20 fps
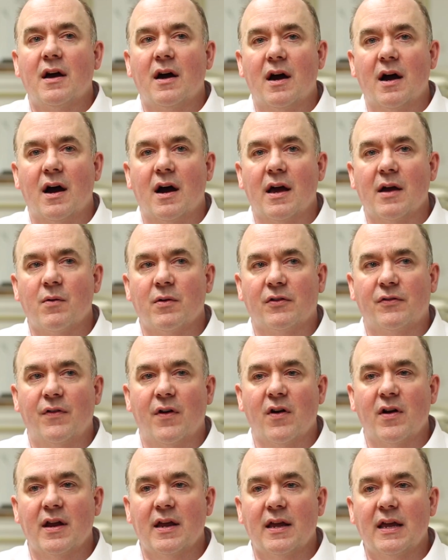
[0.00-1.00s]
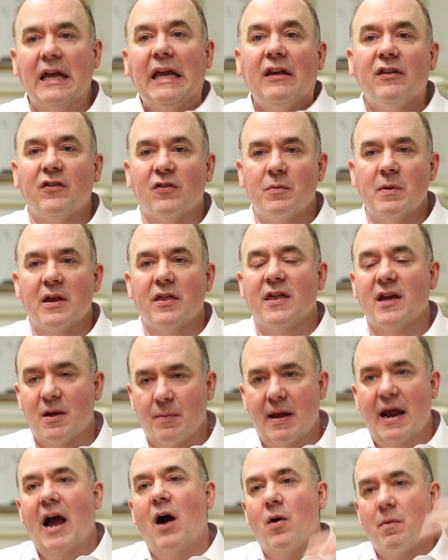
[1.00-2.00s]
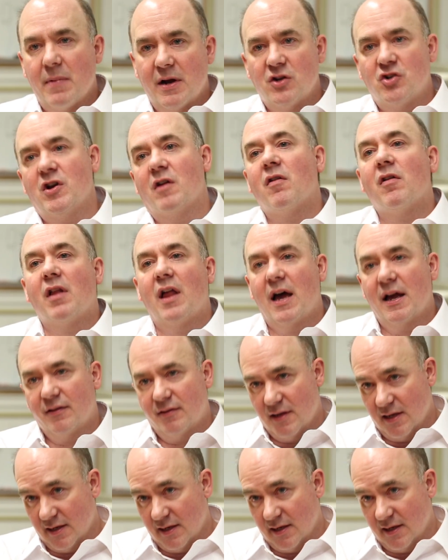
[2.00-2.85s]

uh, it was very easy for me to think about how we might generalize